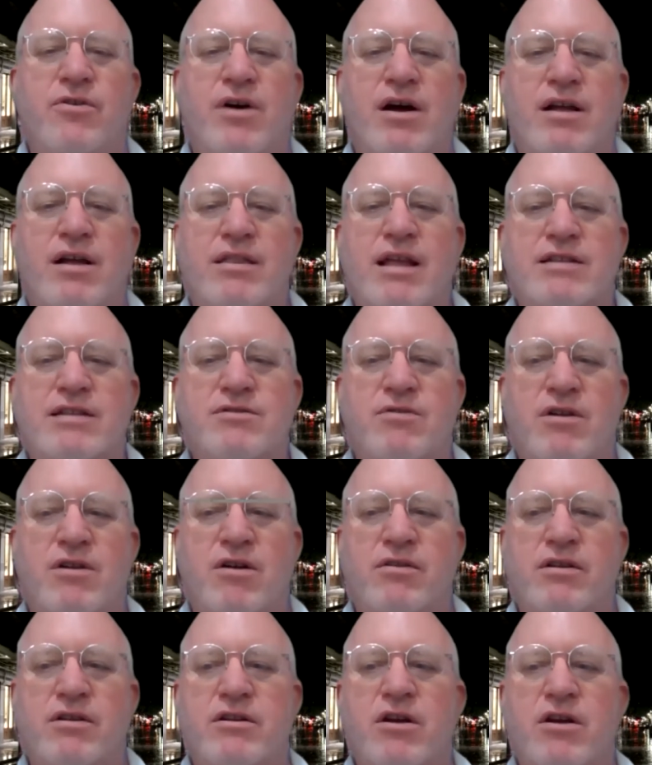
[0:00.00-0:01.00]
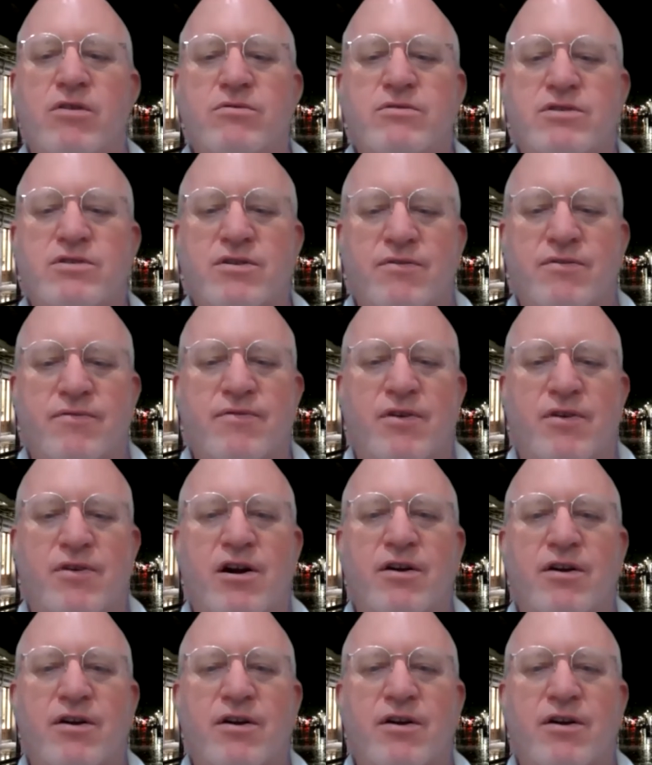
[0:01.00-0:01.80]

uh, that's what all the notes are for.